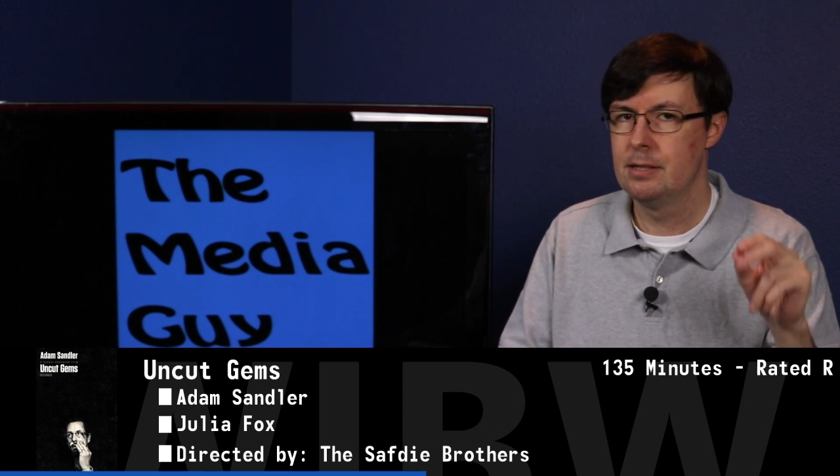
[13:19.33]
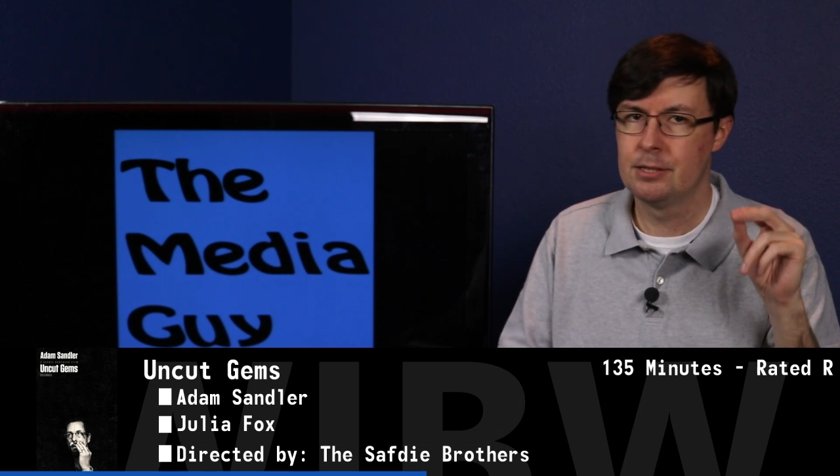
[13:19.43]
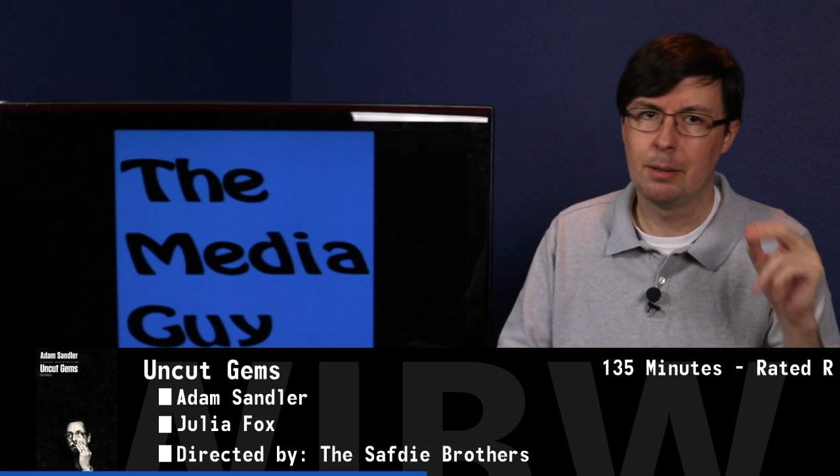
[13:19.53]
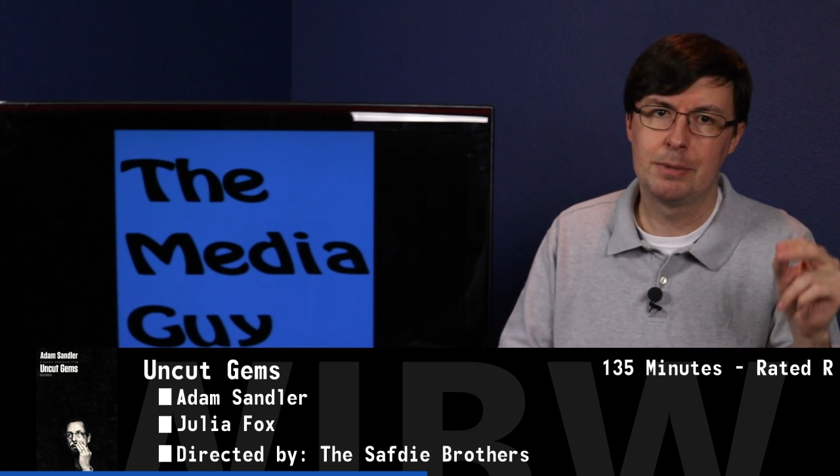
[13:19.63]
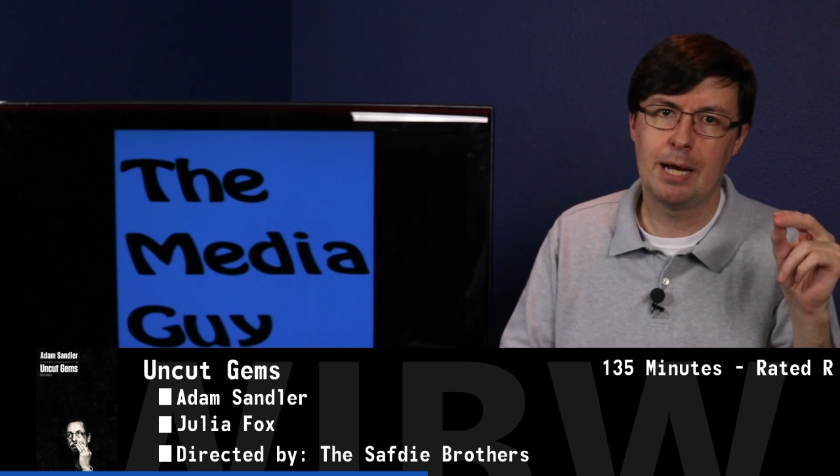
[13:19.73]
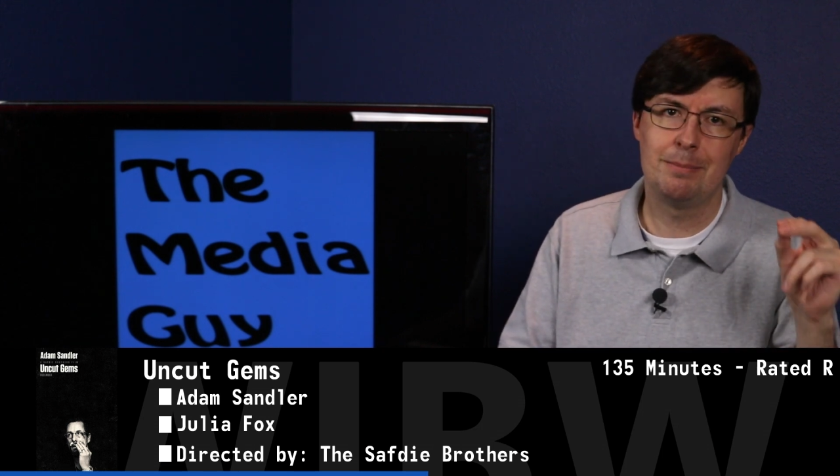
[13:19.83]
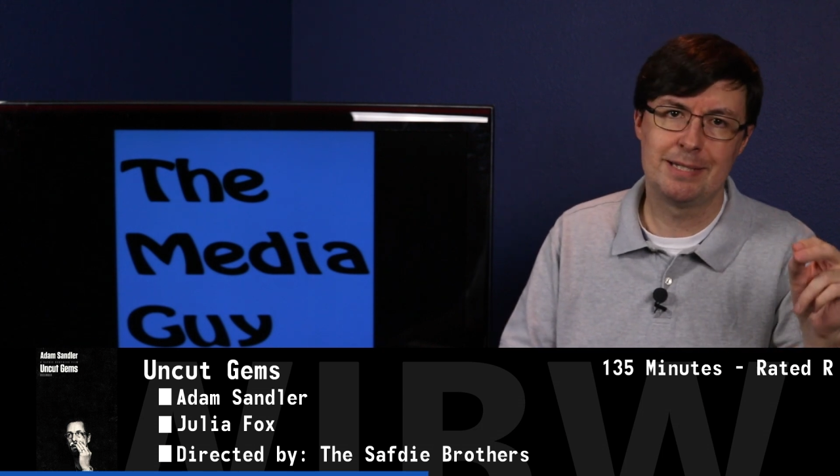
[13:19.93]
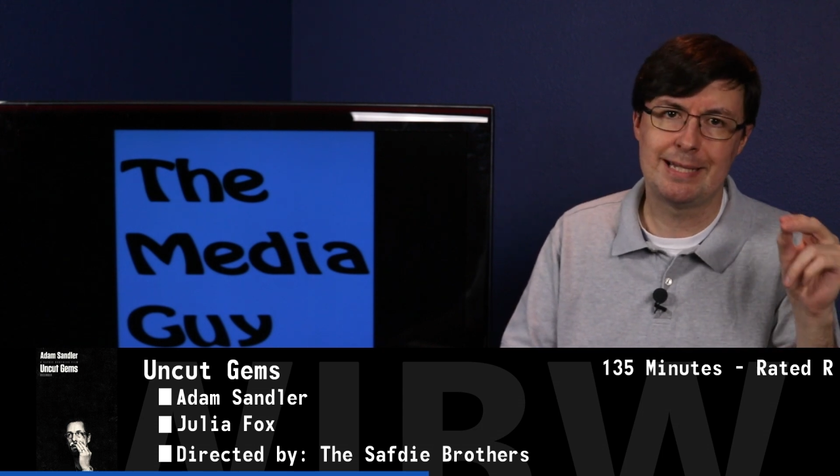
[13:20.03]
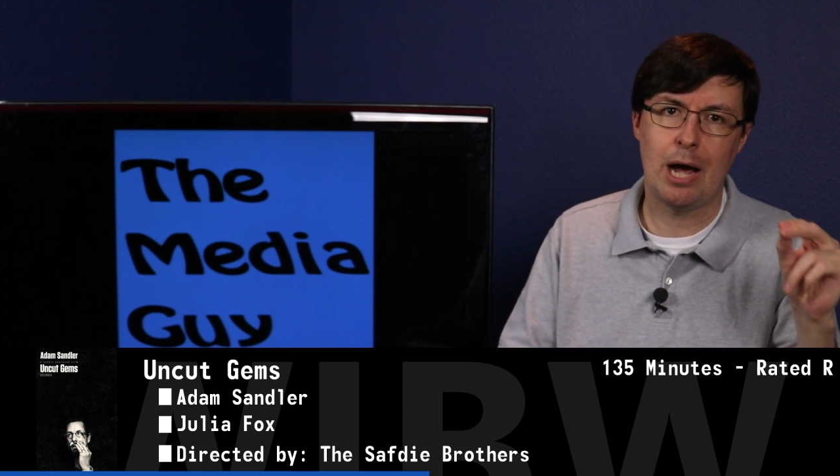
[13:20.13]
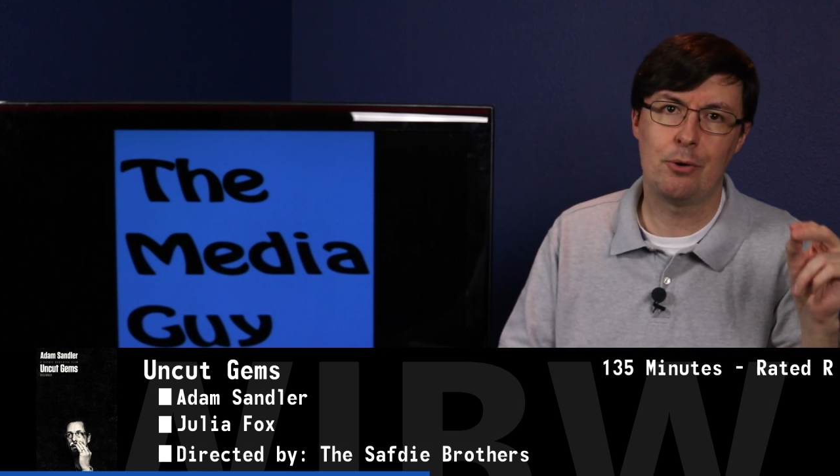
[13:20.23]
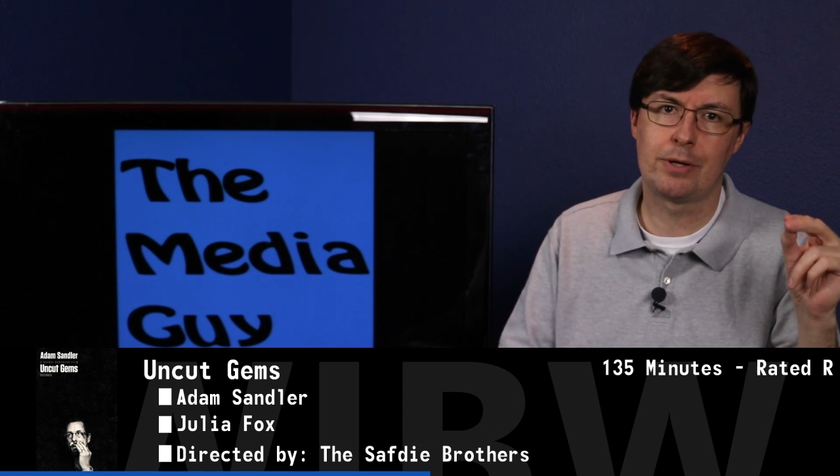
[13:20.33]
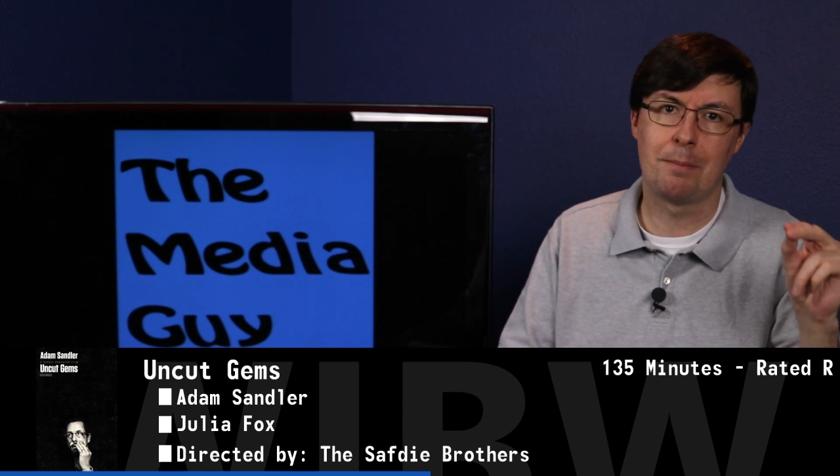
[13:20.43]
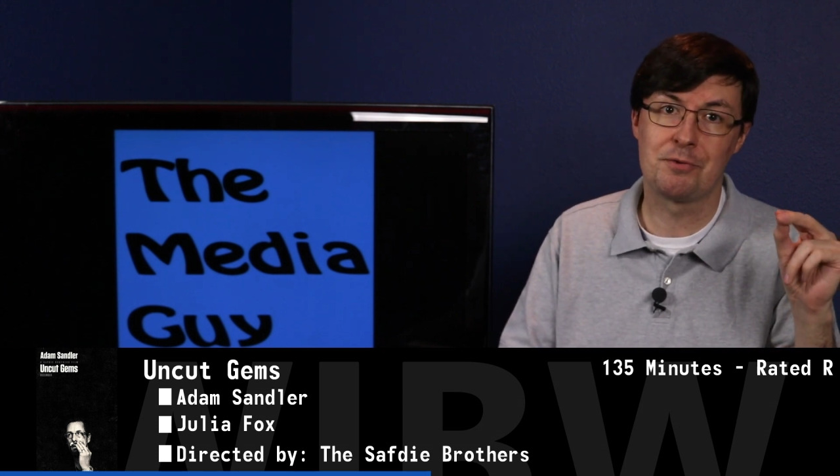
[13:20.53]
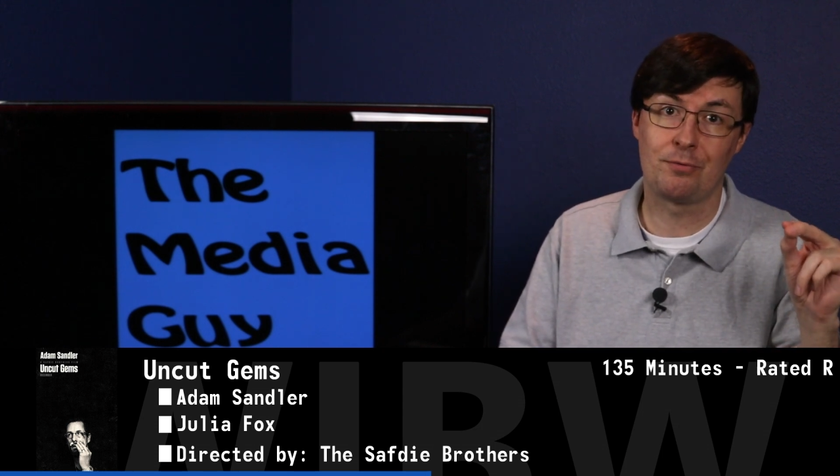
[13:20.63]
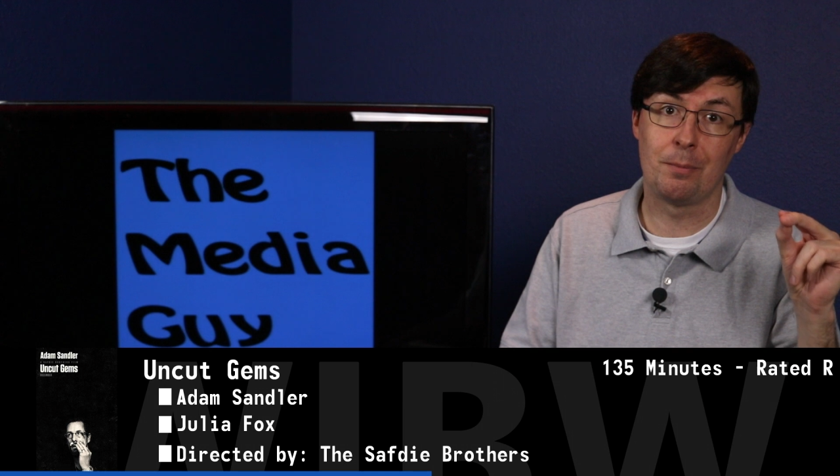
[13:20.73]
Sometimes sound
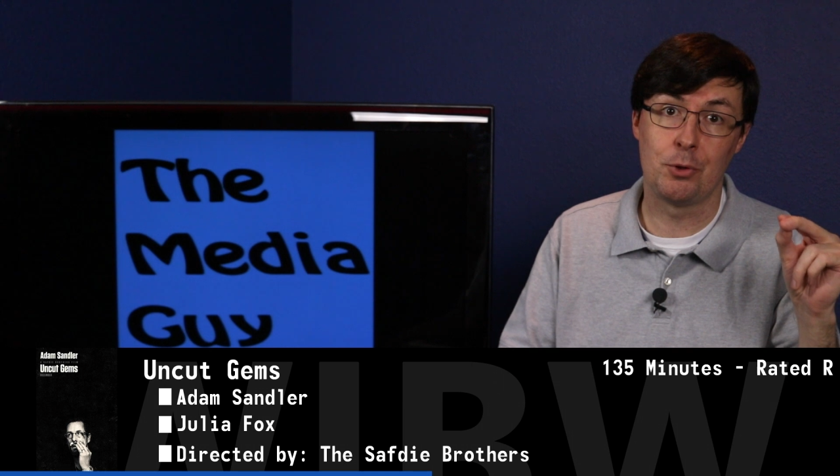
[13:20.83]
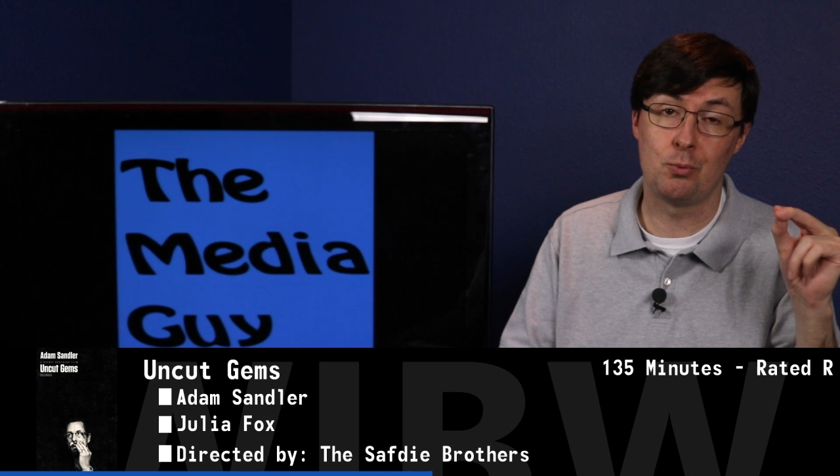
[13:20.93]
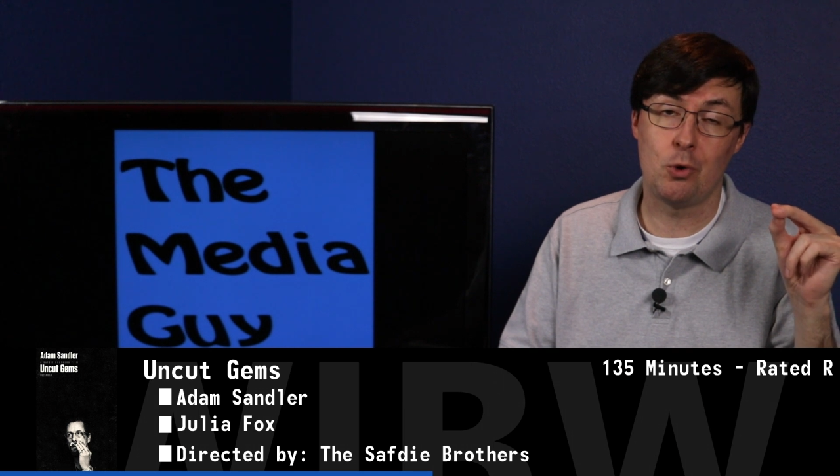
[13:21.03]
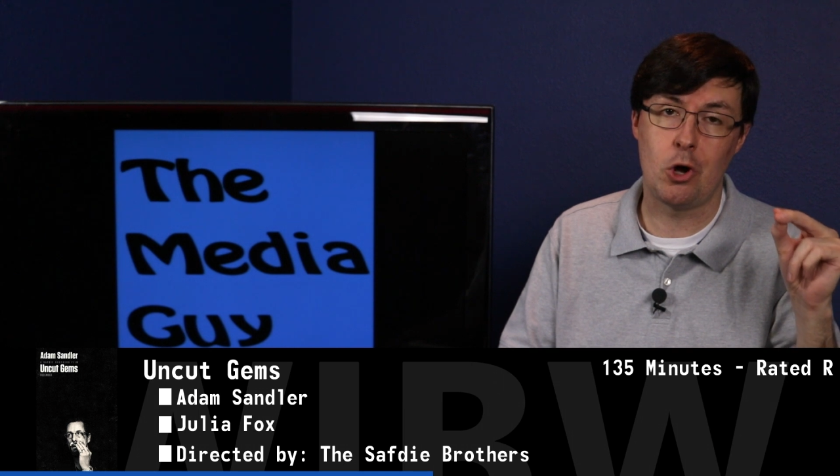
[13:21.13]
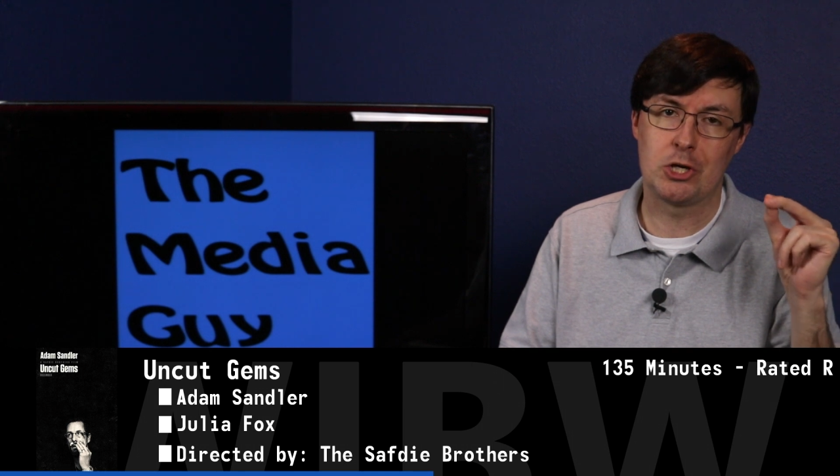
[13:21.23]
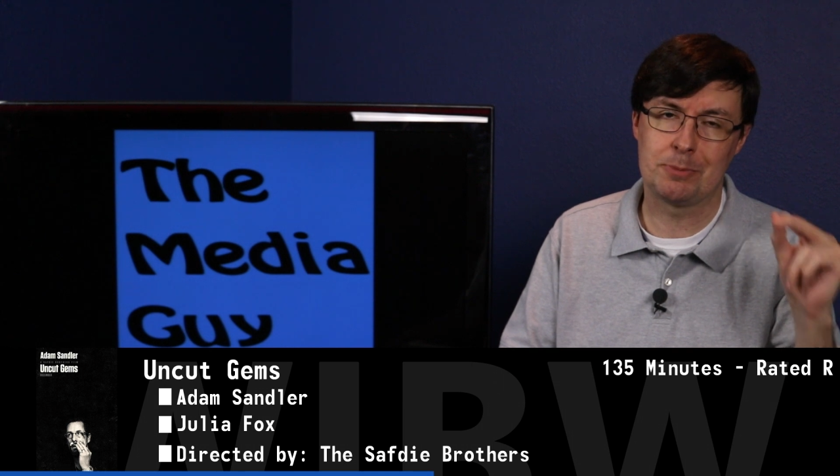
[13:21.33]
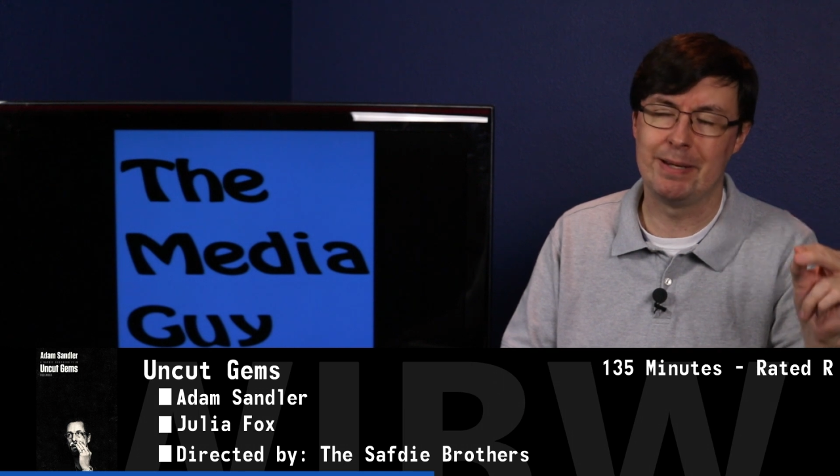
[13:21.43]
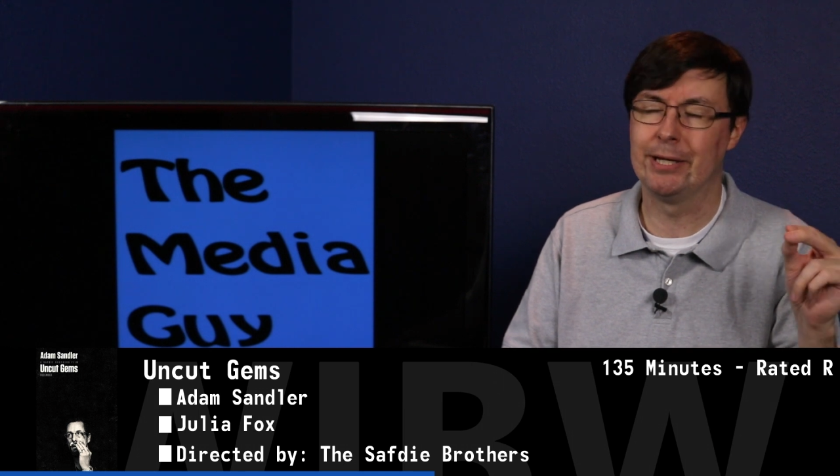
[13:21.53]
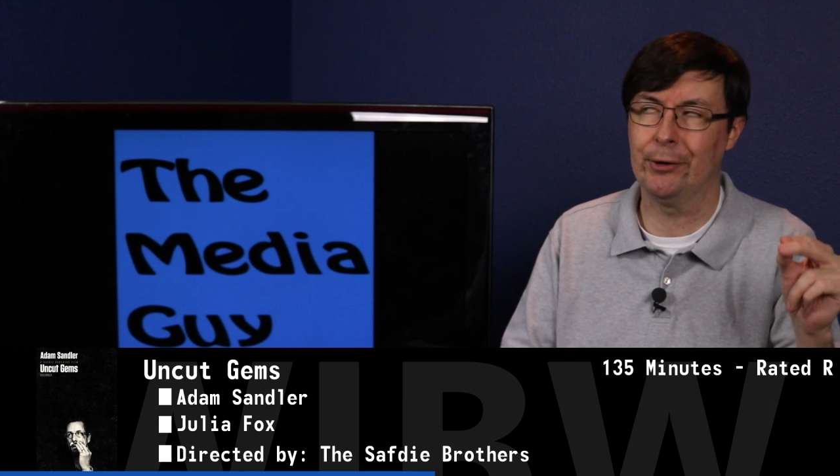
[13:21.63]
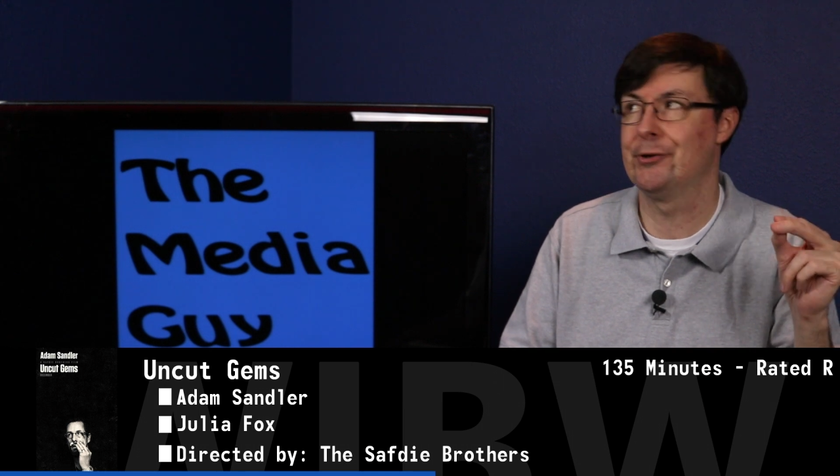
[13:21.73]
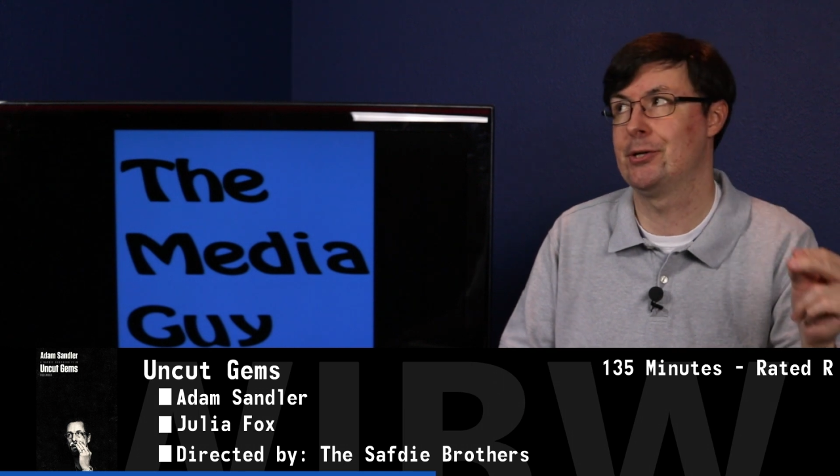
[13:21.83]
comes from the wrong speaker,